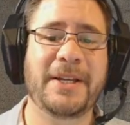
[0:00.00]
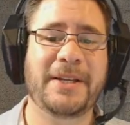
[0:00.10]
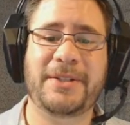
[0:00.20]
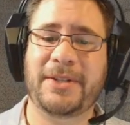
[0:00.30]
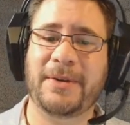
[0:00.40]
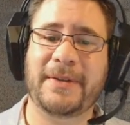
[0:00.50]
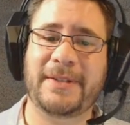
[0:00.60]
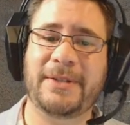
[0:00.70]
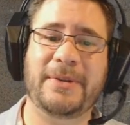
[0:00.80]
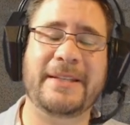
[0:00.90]
so
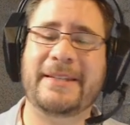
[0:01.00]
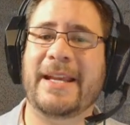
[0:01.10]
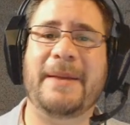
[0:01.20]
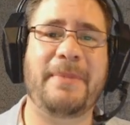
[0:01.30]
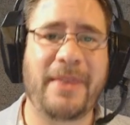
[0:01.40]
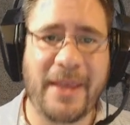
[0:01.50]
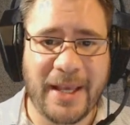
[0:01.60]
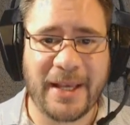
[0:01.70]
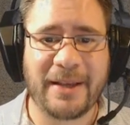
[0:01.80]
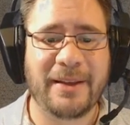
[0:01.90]
it's doing the same
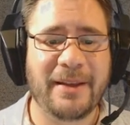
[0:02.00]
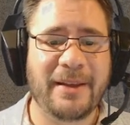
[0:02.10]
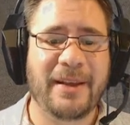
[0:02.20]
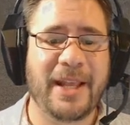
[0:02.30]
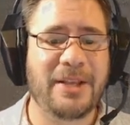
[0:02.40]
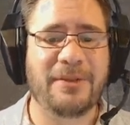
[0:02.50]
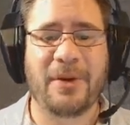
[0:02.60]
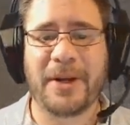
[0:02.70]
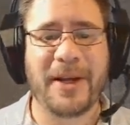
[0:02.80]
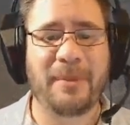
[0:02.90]
thing, and you've
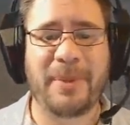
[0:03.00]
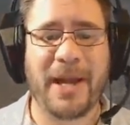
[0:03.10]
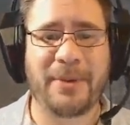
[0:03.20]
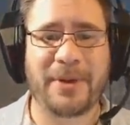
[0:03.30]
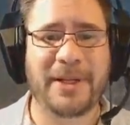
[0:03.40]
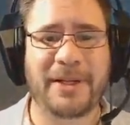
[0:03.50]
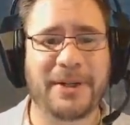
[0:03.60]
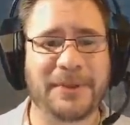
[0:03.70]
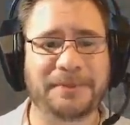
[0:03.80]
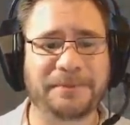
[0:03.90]
already got power
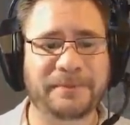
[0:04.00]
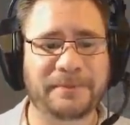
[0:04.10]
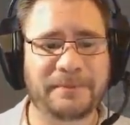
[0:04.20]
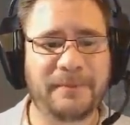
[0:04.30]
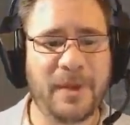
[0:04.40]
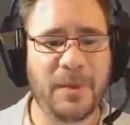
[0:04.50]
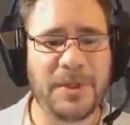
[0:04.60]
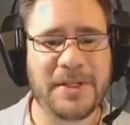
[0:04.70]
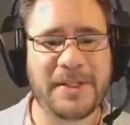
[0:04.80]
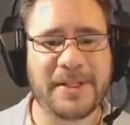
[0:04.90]
here. We
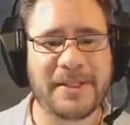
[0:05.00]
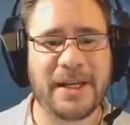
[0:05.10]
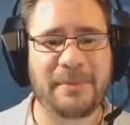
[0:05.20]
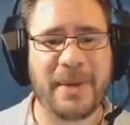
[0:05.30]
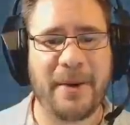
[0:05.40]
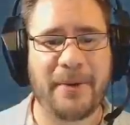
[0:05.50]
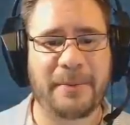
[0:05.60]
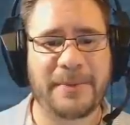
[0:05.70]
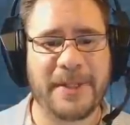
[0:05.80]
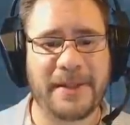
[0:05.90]
just extended power
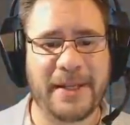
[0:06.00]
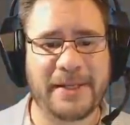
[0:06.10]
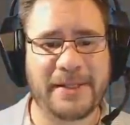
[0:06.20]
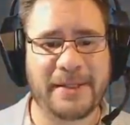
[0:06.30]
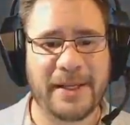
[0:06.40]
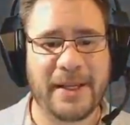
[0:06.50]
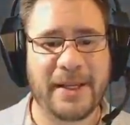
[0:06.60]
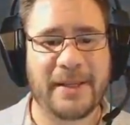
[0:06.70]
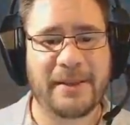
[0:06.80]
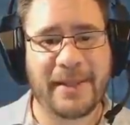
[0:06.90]
up to this.
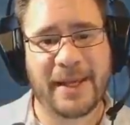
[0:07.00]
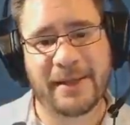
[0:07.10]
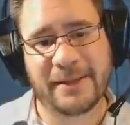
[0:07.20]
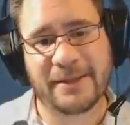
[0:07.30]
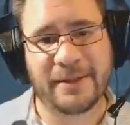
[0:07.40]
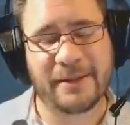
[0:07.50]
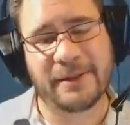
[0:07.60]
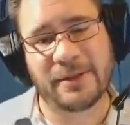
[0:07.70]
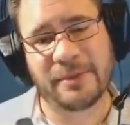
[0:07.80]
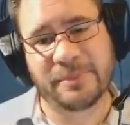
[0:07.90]
That is a
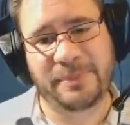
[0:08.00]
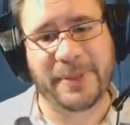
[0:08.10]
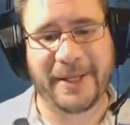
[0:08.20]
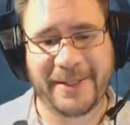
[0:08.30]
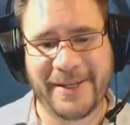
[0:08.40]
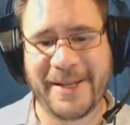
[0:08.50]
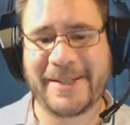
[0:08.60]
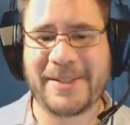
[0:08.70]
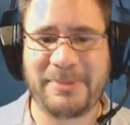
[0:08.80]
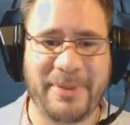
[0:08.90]
little bit
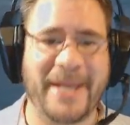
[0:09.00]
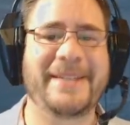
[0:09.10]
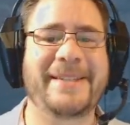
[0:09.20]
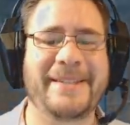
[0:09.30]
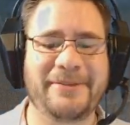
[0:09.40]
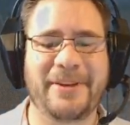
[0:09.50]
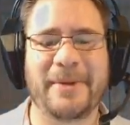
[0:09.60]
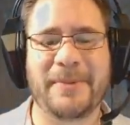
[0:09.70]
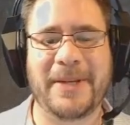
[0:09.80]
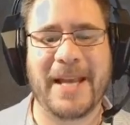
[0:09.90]
expensive. I
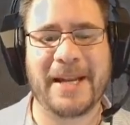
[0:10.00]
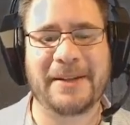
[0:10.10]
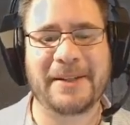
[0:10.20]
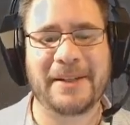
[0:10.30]
mean, we added